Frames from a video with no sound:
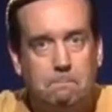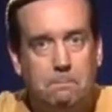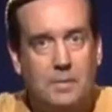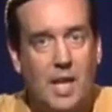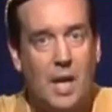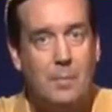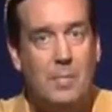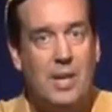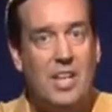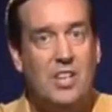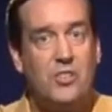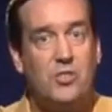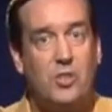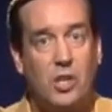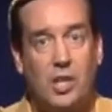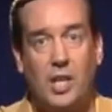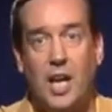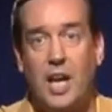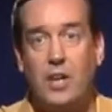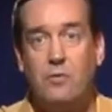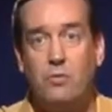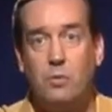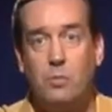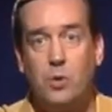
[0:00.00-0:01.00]
That means the
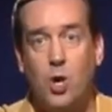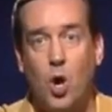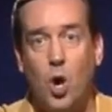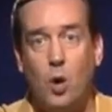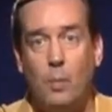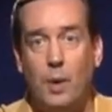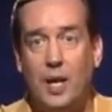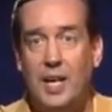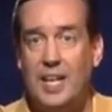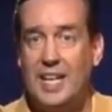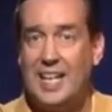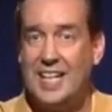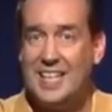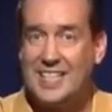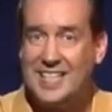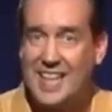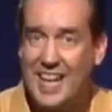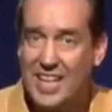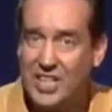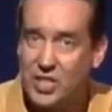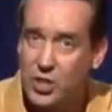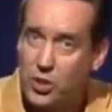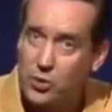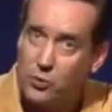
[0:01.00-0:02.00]
light from Coma
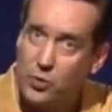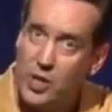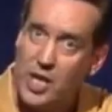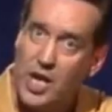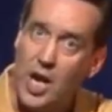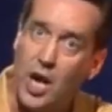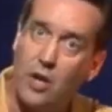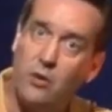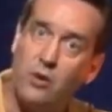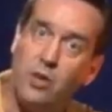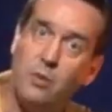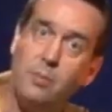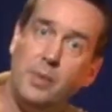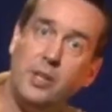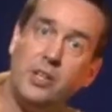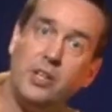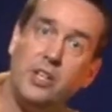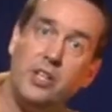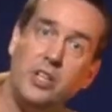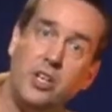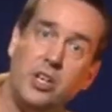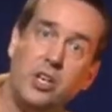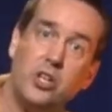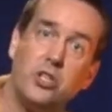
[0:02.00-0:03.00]
takes 300
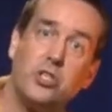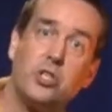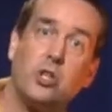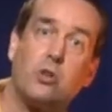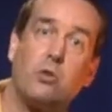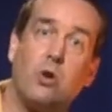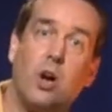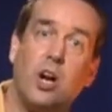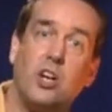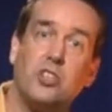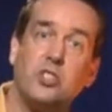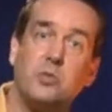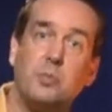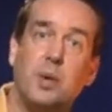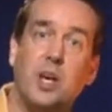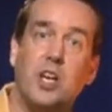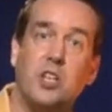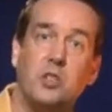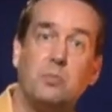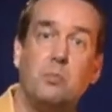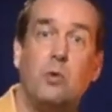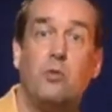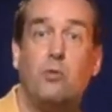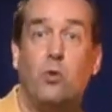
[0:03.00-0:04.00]
million years to cross
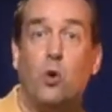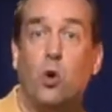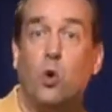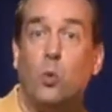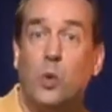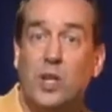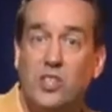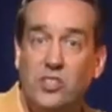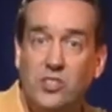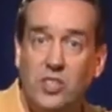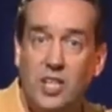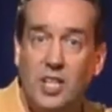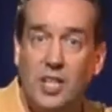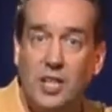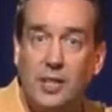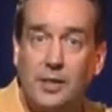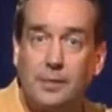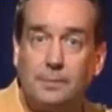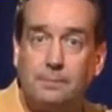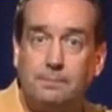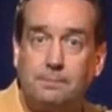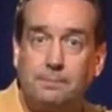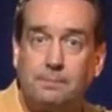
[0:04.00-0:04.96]
space before we see it.